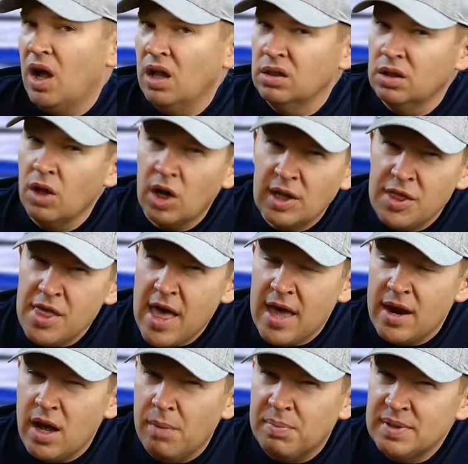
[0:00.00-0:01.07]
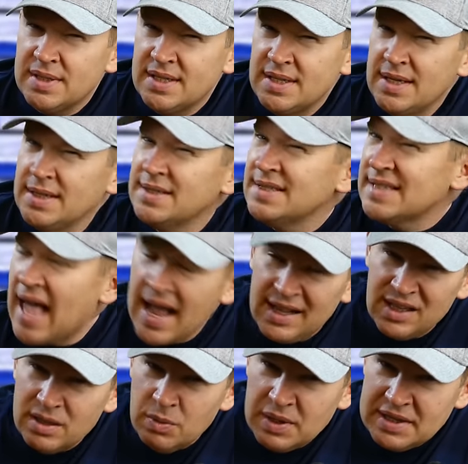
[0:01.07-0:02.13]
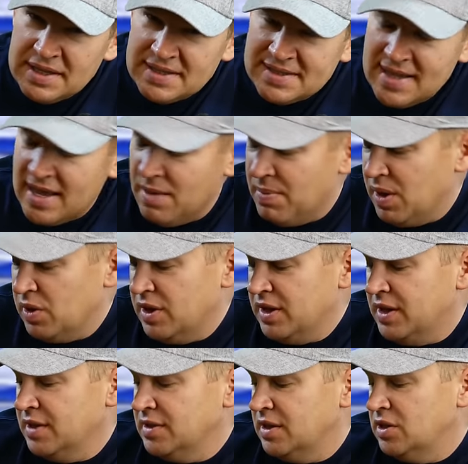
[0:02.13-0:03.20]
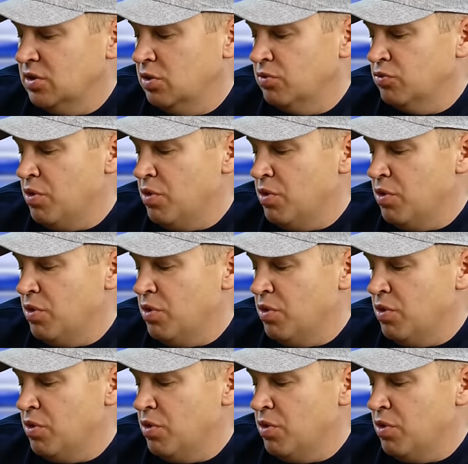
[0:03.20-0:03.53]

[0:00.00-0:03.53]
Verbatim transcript: I'll look that up and see exactly what they say about it because I don't